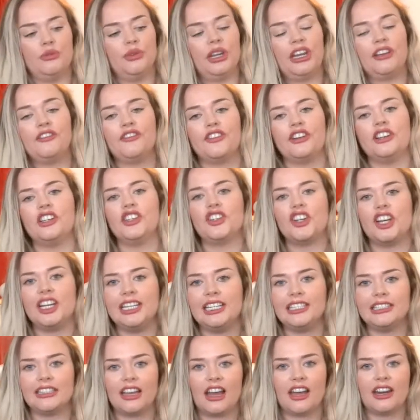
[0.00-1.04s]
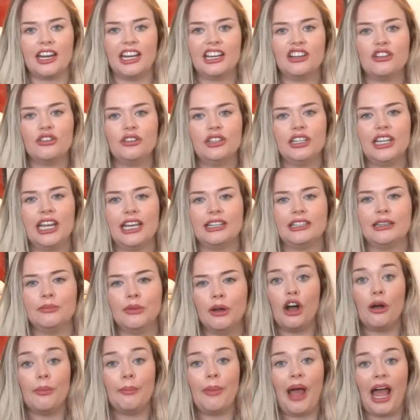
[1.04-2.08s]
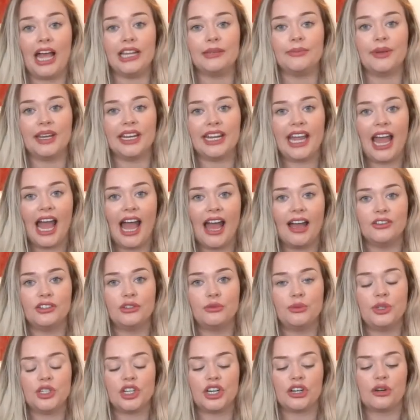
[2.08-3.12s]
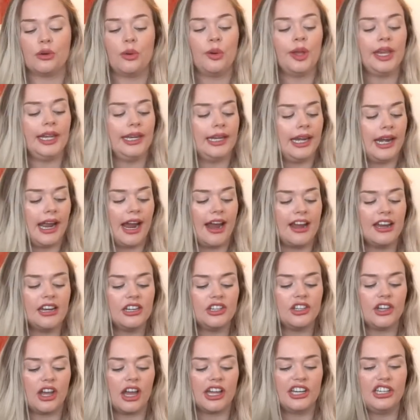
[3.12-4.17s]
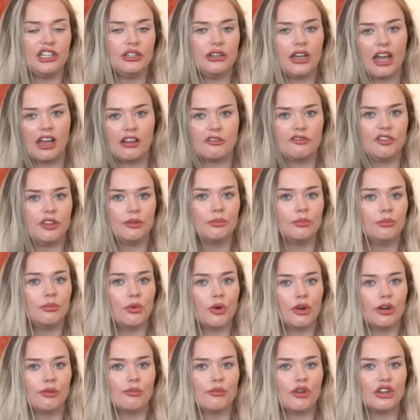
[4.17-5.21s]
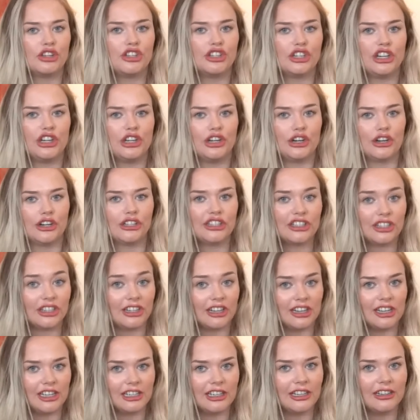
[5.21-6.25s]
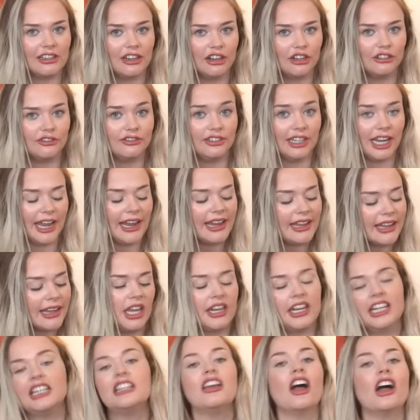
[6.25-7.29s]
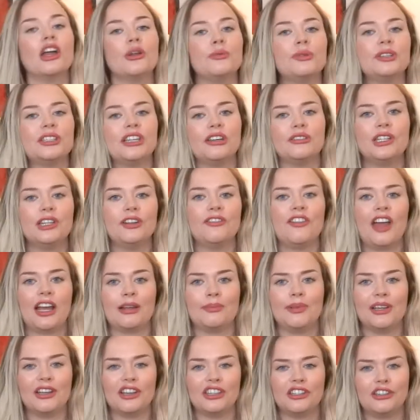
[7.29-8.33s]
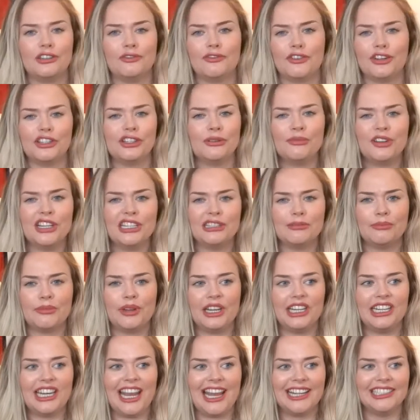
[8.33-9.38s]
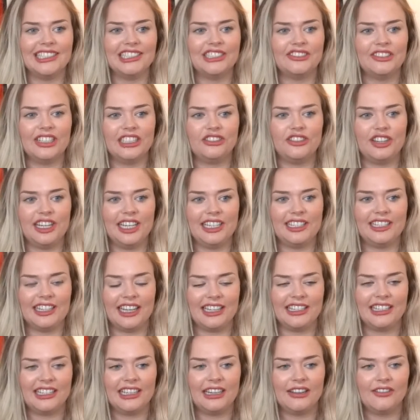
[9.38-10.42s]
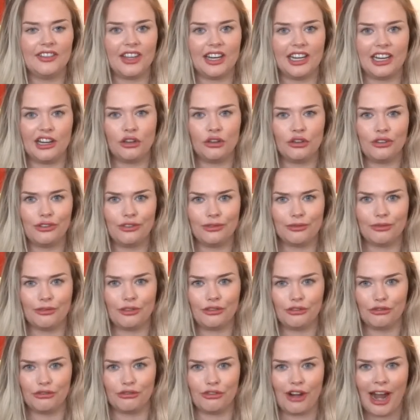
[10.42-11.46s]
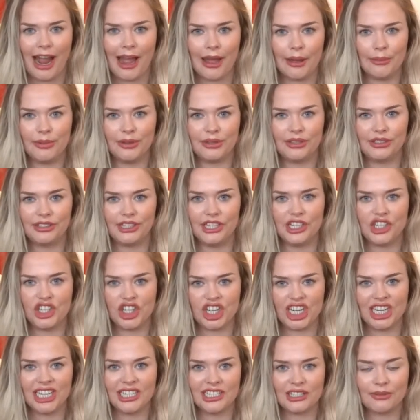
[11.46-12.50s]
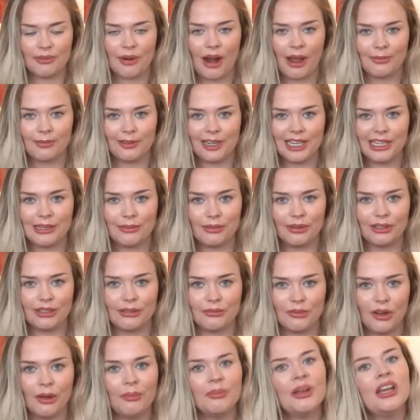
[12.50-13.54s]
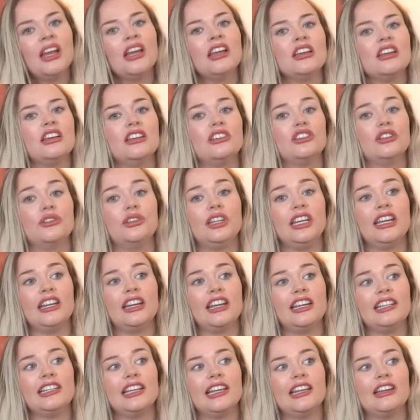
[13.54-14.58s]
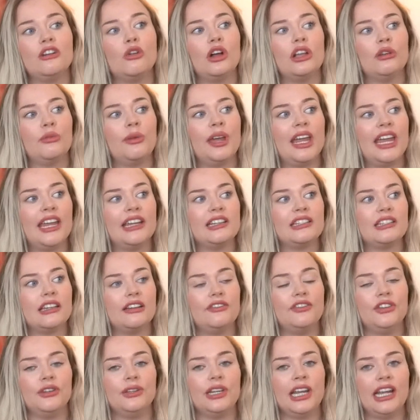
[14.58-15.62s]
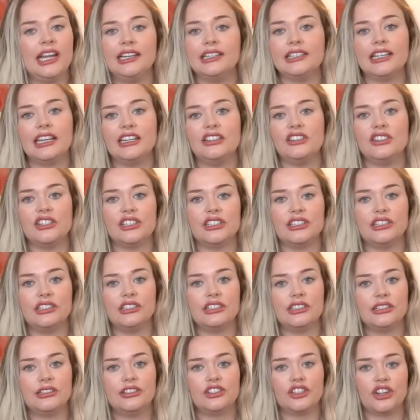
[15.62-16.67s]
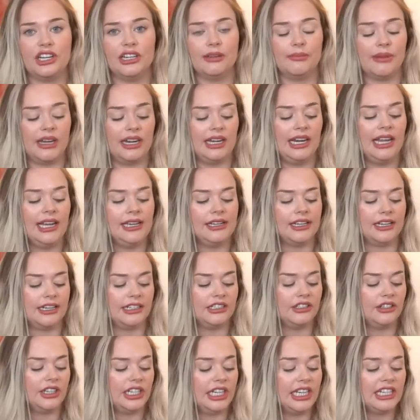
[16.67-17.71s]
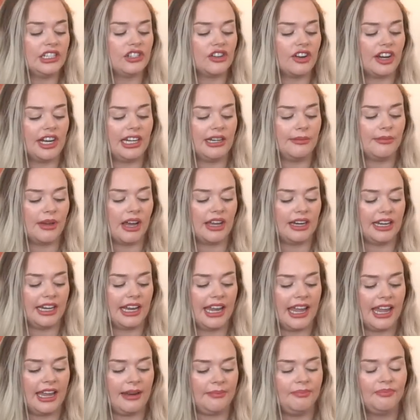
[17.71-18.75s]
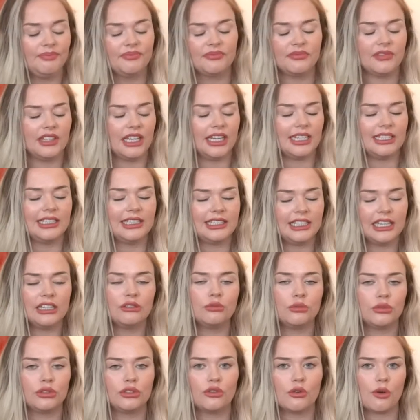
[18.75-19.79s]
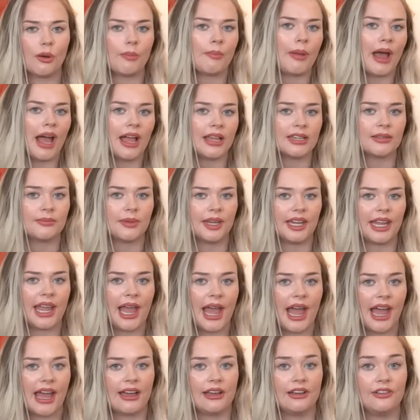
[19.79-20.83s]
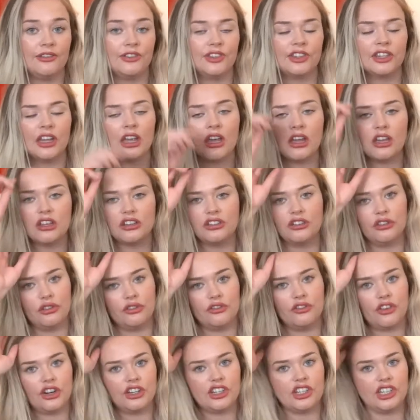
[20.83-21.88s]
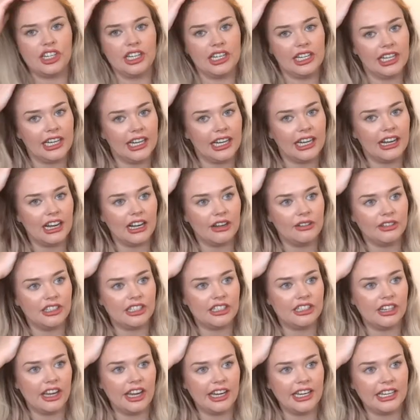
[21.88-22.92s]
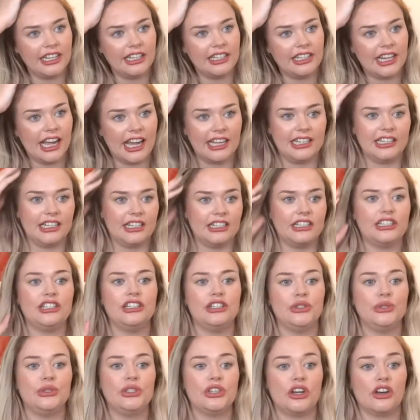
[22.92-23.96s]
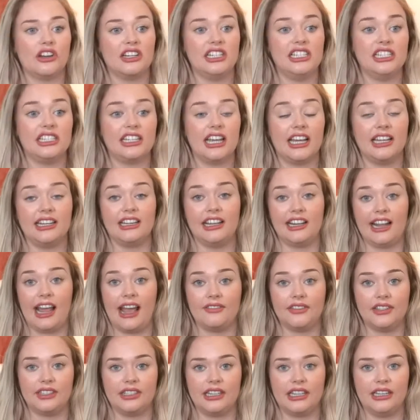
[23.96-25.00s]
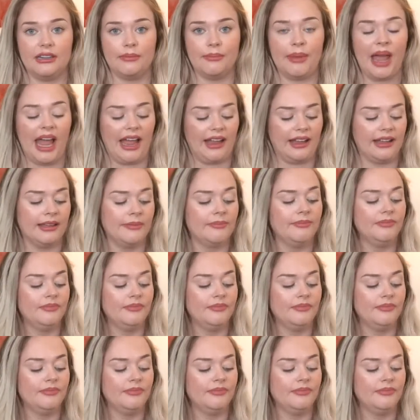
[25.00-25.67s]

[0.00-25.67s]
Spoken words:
So when I first tried these on, I couldn't get them up past my calves, which are quite large. I do have the more muscular style of leg. And I thought it was down to the back because for some reason my nails felt really sensitive and I couldn't grab the jeans properly to pull them up. So then I said, oh, I'll wait a few days and just try them on later. So I did try them on again. They still wouldn't go up past my calves, so unfortunately I decided that they're too tight and I have to send them back.